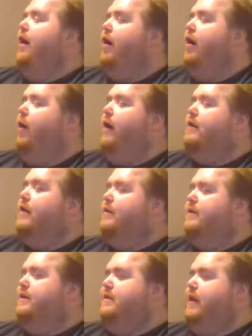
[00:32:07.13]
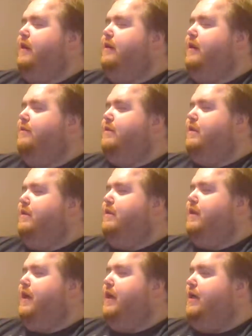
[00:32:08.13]
Oh, I thought it was the other
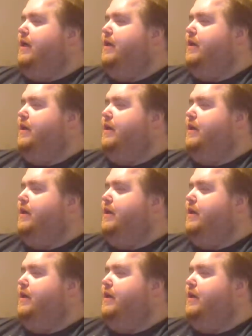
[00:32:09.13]
guy.